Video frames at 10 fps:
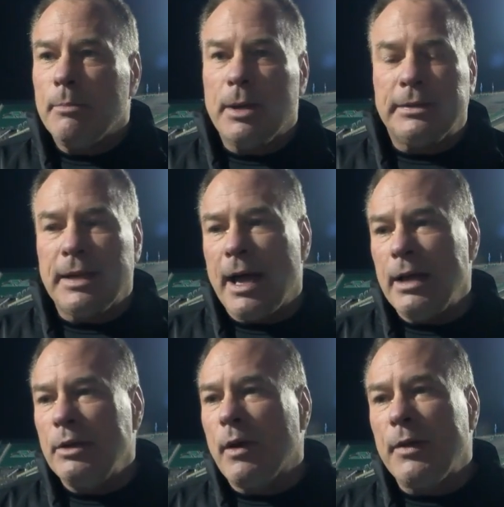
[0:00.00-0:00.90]
But,
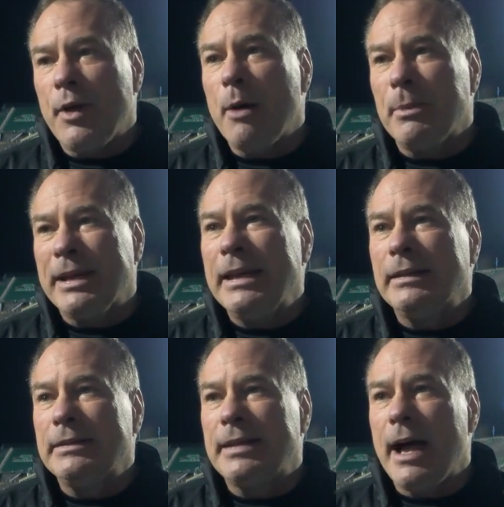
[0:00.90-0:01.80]
uh, you know, I thought
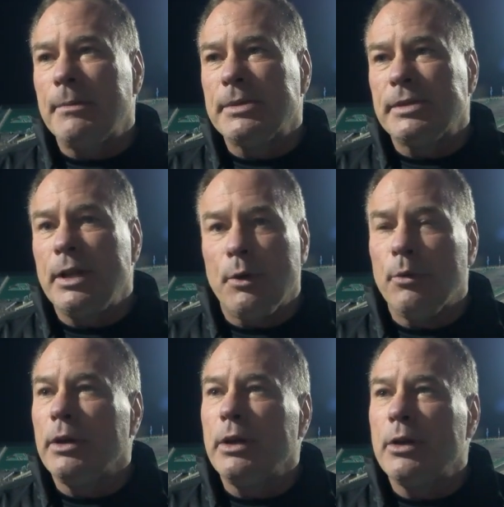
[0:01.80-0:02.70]
McKeelan Thomas did a
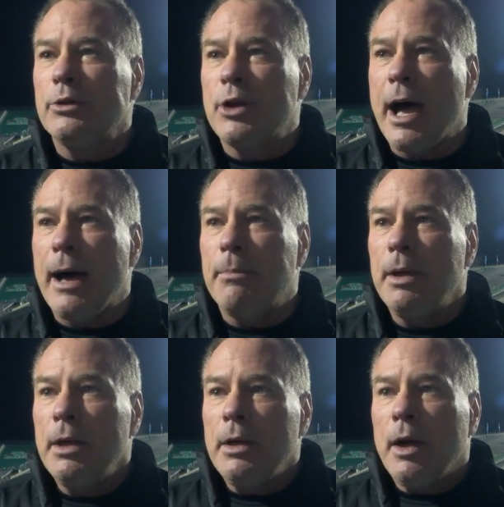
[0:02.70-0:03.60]
really good job
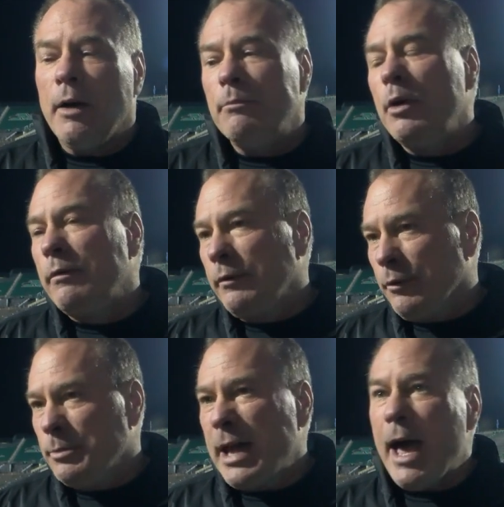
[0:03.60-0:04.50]
of moving
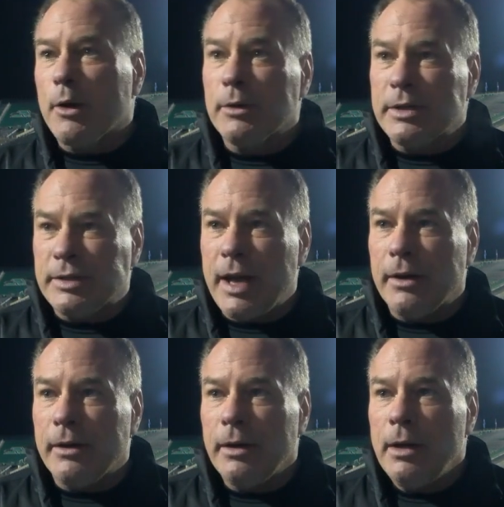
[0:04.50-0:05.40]
from tackle to
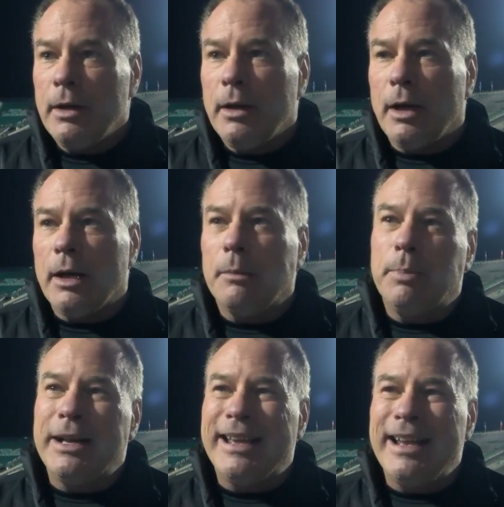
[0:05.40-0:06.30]
center. Uh,
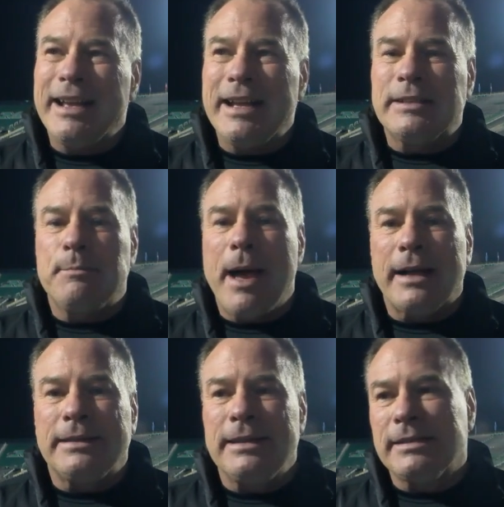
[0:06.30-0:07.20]
but again, it gets
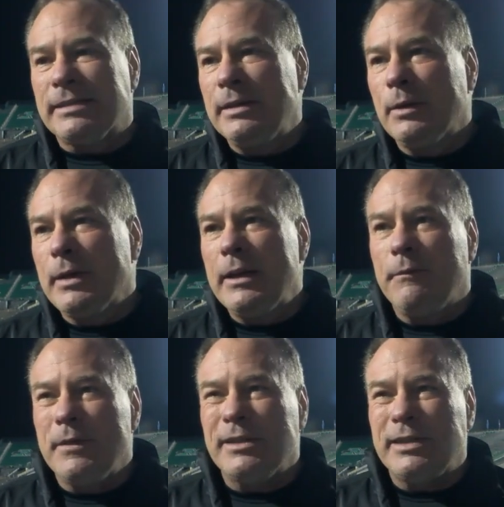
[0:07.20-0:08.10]
back to the still
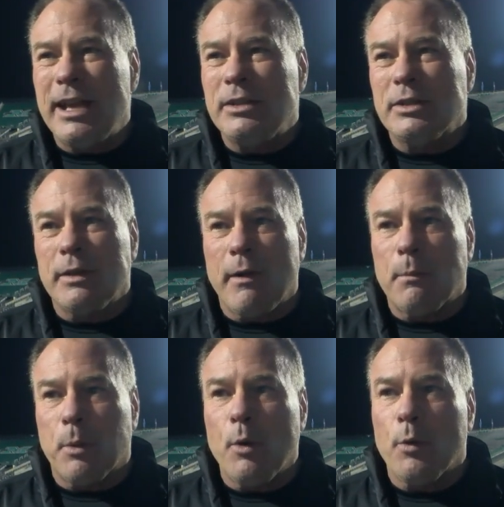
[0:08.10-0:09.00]
infant stages of
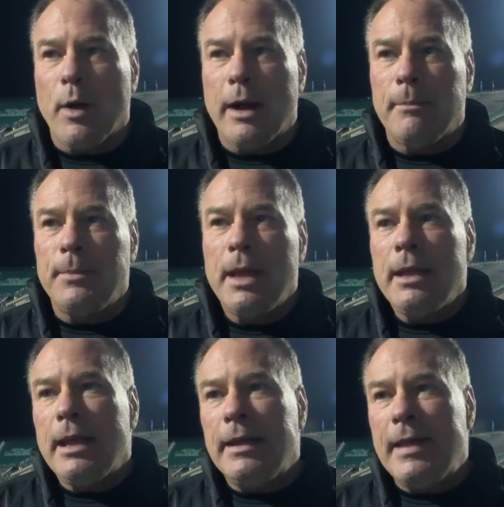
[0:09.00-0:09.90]
our program
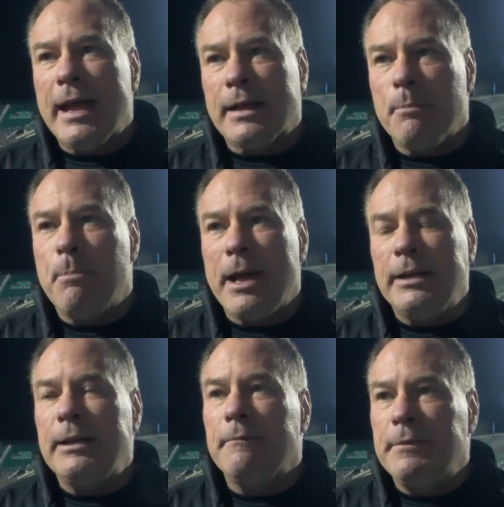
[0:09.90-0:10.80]
and that
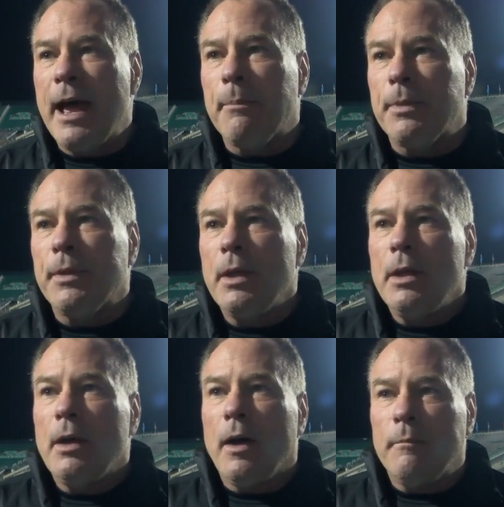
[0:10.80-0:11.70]
competitive depth
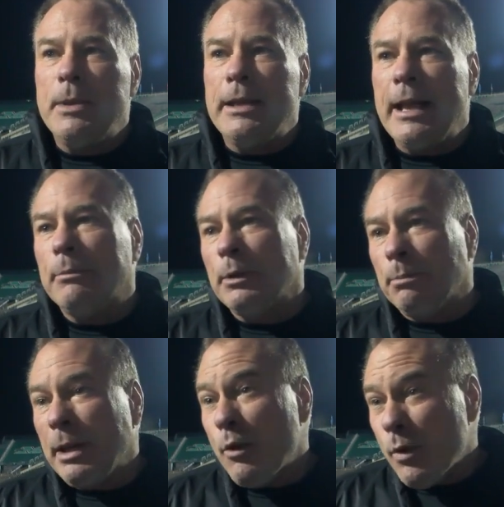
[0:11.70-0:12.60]
of being able to
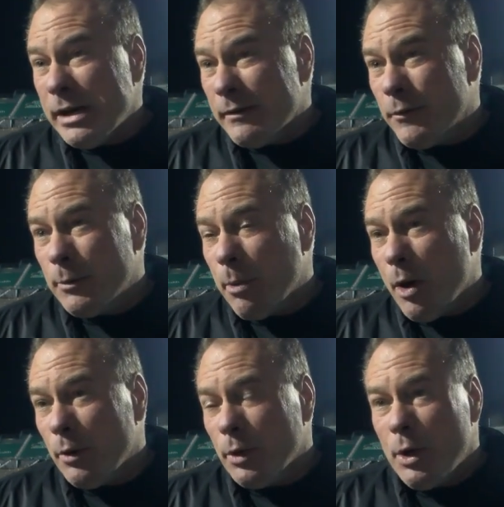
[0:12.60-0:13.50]
play
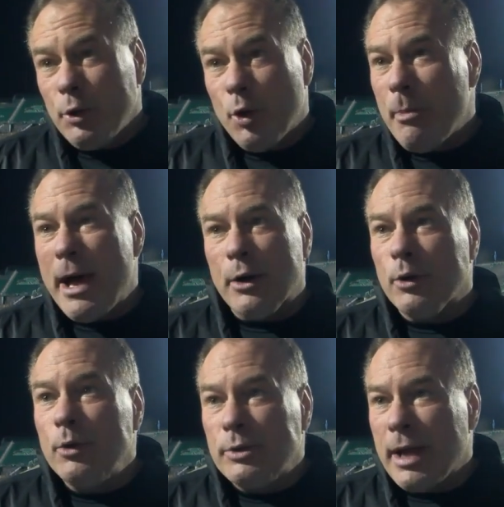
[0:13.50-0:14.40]
football no matter
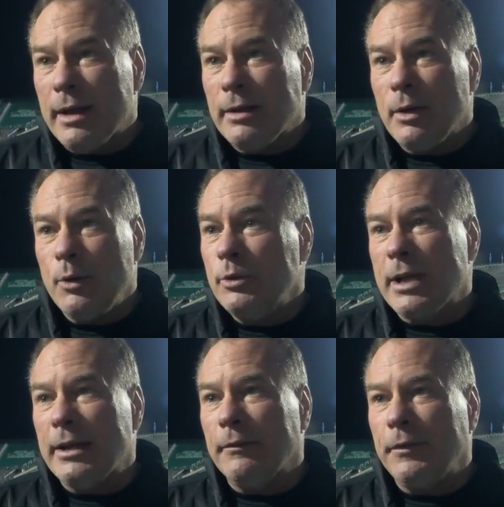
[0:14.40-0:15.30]
who's on, who's
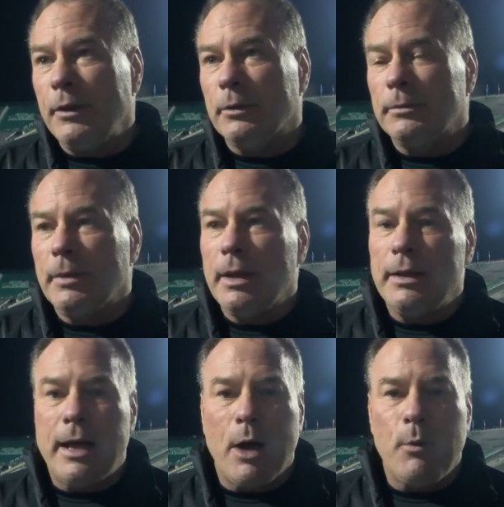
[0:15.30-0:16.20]
on the field.
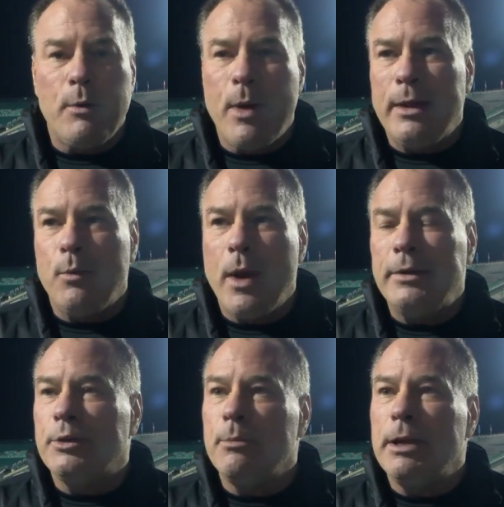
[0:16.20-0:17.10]
And uh, we made
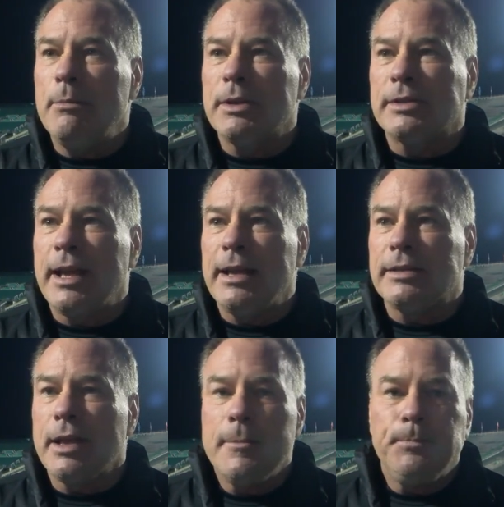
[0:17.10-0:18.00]
way too many
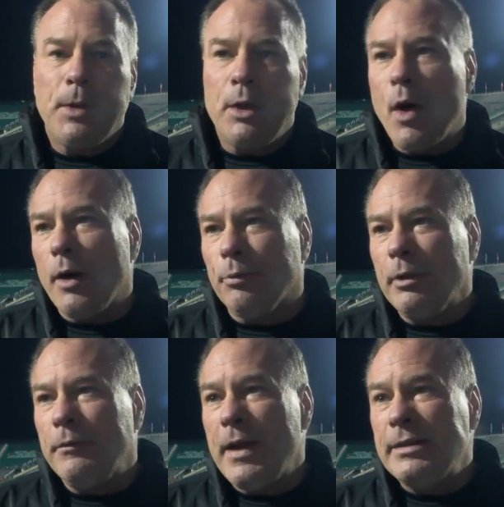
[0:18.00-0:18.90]
mistakes in all
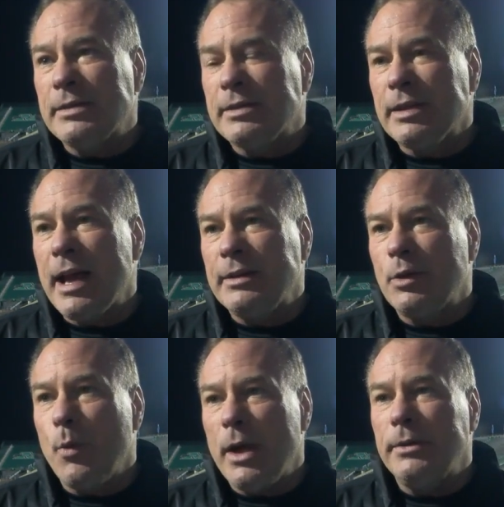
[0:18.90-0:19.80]
three phases tonight
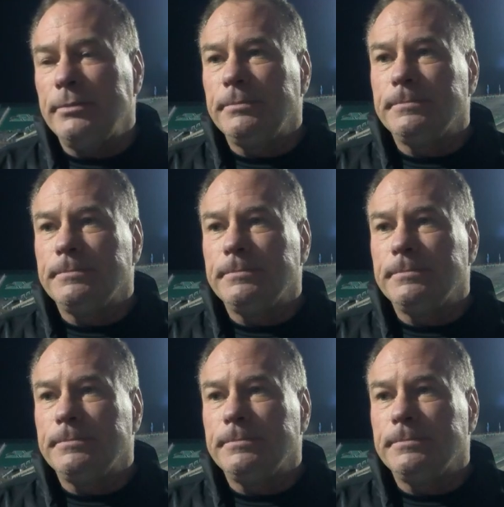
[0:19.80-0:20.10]
to win